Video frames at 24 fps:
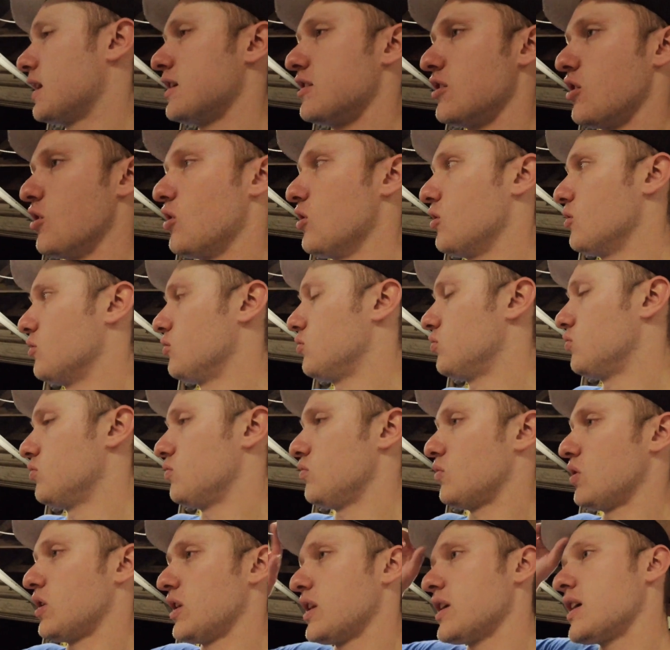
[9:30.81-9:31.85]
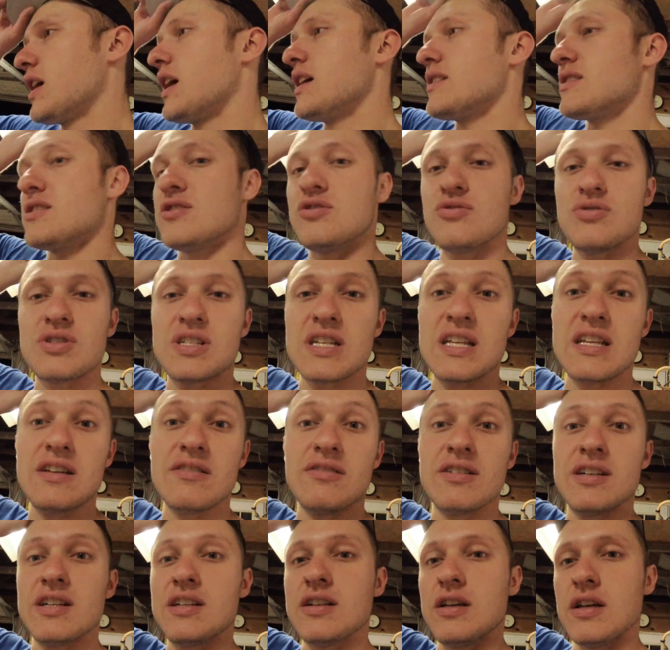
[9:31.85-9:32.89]
I know one of the guys in New
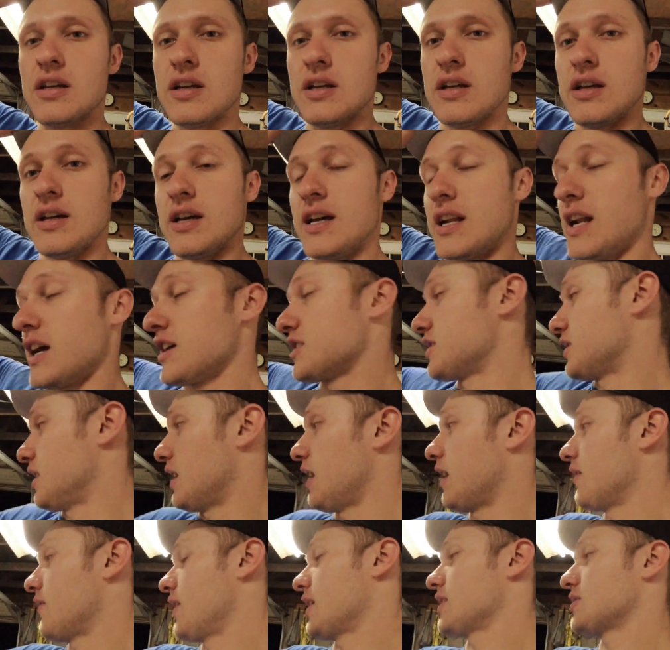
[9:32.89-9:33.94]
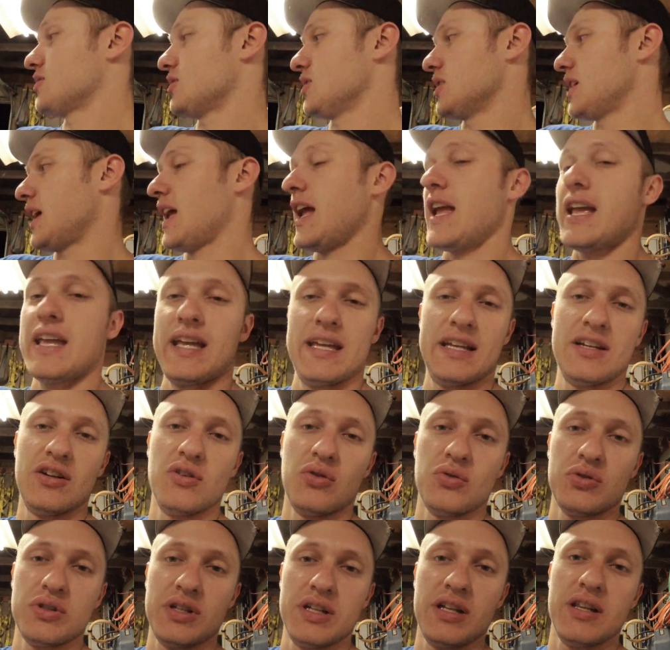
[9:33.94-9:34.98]
Zealand, and actually I've actually
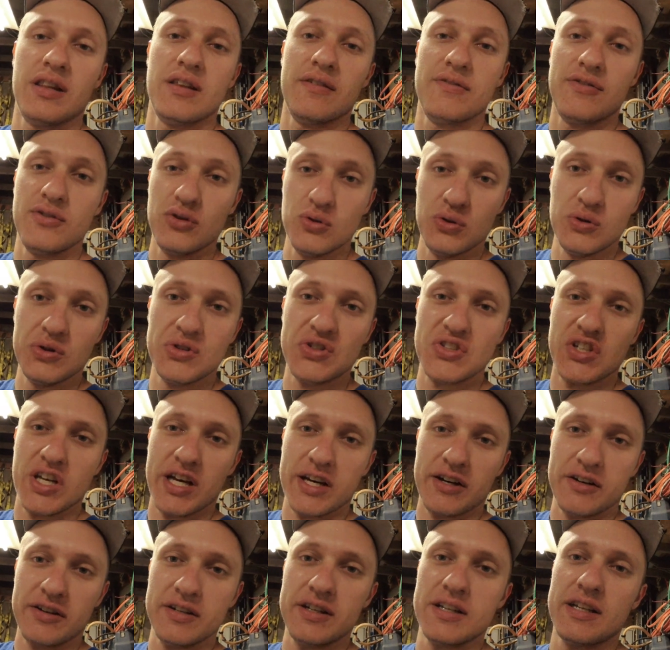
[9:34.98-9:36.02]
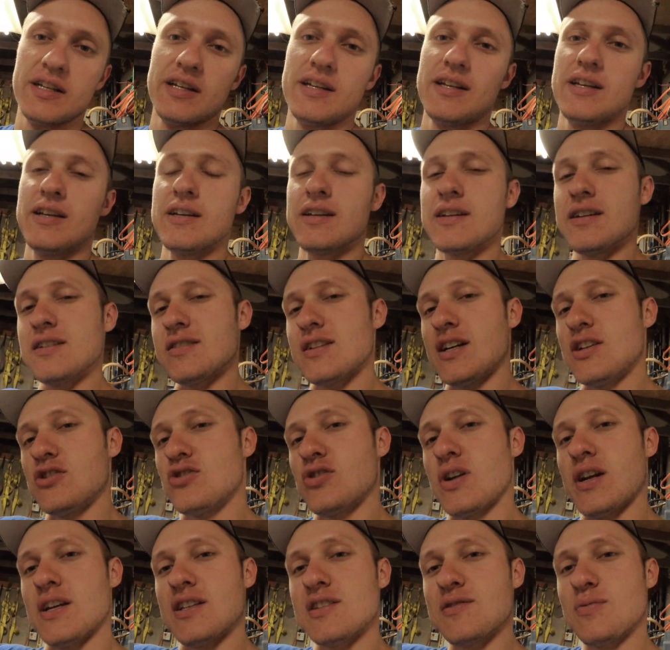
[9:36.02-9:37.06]
handled the fuel cell, because I
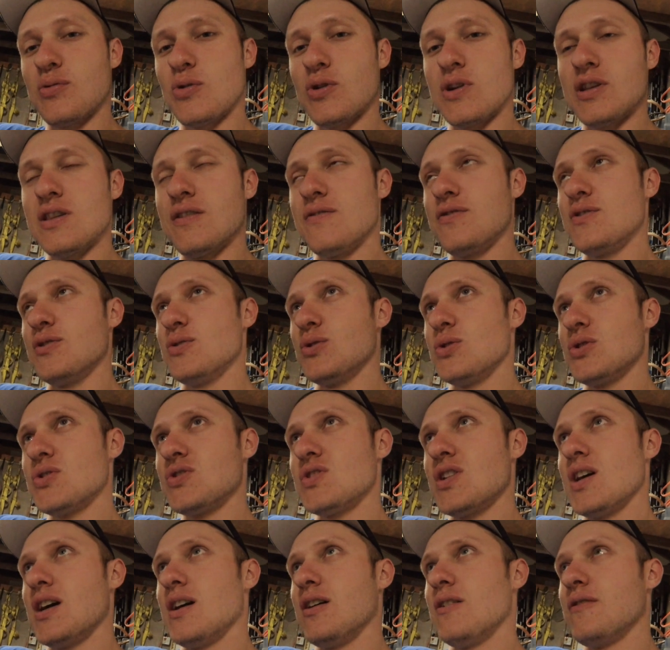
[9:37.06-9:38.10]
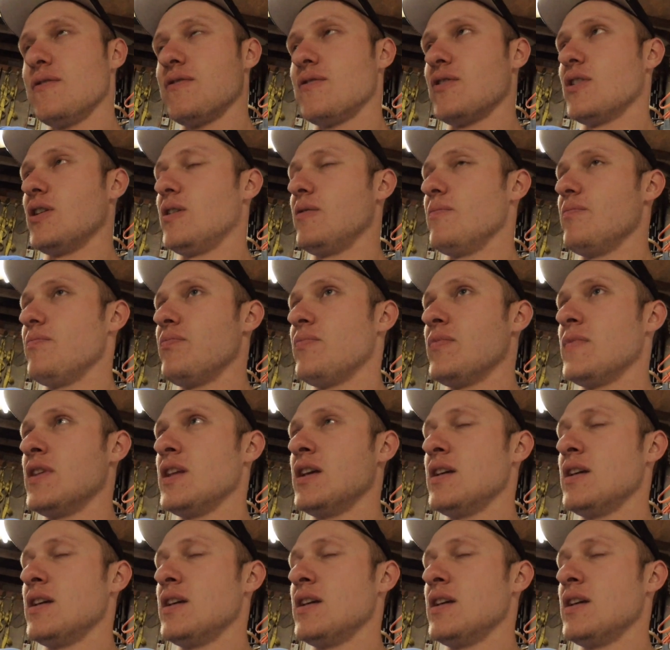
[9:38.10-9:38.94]
transported the fuel cell from,